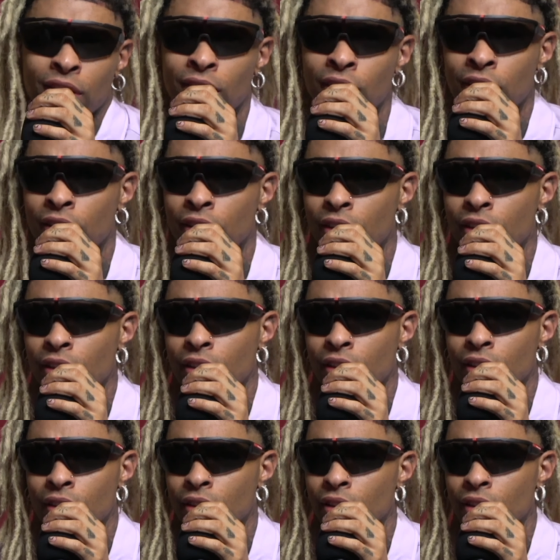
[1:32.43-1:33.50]
Like, yeah, no,
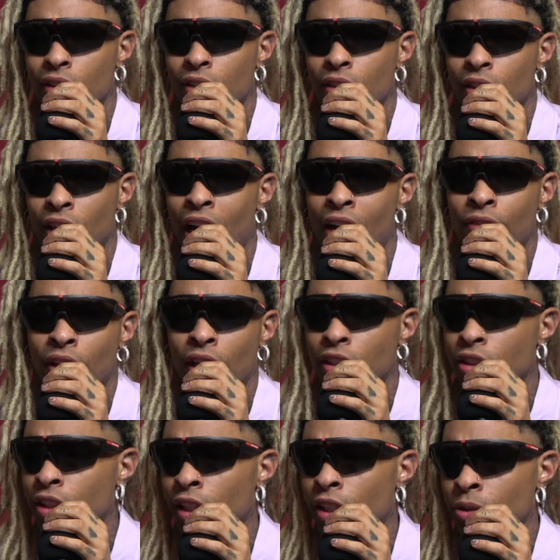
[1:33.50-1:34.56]
your tag is. Hard. I have a lot of
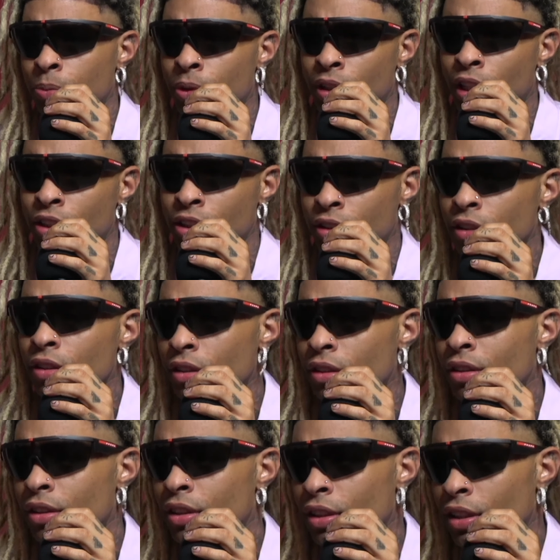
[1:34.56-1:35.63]
tags, but that's
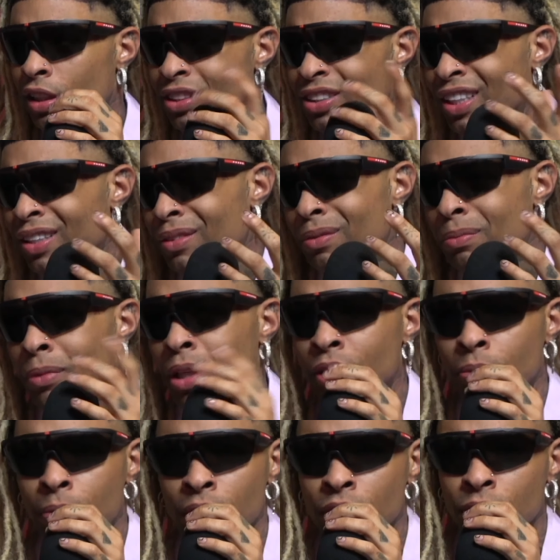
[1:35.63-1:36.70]
that's like
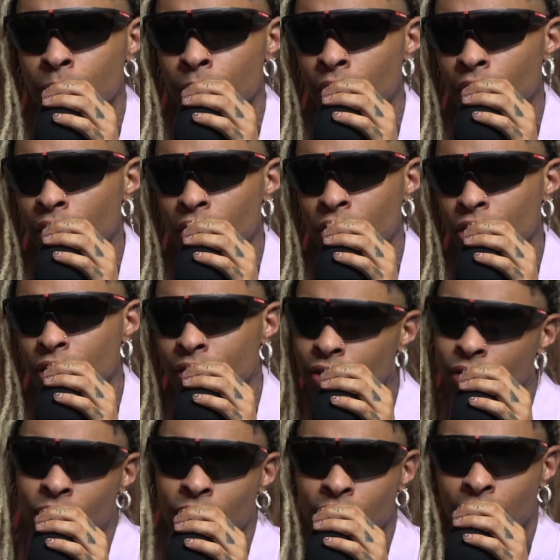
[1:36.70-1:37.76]
monumental, bro. Like that shit's
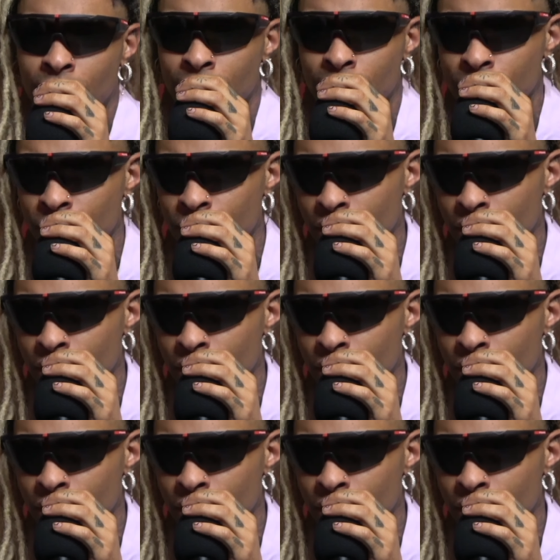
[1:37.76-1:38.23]
going down in history.